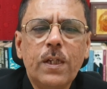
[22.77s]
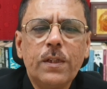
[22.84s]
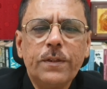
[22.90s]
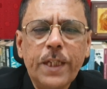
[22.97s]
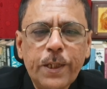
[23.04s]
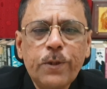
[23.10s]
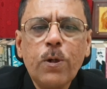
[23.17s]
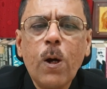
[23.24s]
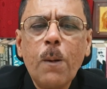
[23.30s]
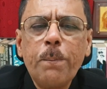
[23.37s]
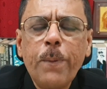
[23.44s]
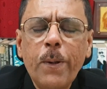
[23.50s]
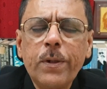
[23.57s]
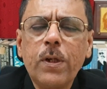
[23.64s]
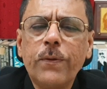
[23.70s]
the
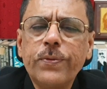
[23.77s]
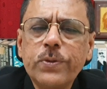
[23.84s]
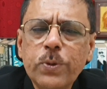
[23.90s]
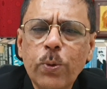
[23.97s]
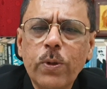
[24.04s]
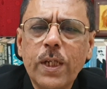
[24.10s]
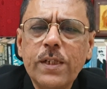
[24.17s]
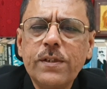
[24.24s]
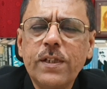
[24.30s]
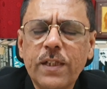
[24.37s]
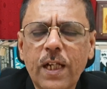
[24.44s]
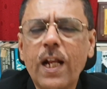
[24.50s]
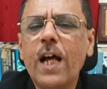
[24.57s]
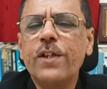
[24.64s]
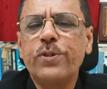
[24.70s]
dropout of students in the
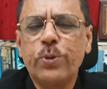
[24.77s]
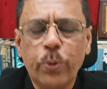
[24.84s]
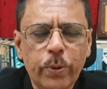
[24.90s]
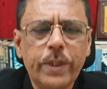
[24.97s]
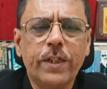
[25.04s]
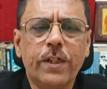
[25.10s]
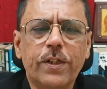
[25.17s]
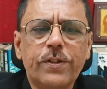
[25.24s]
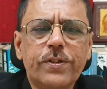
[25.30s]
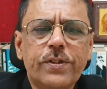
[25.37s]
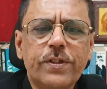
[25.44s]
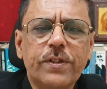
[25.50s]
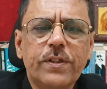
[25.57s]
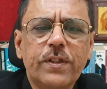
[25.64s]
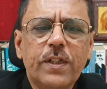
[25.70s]
last 2 years.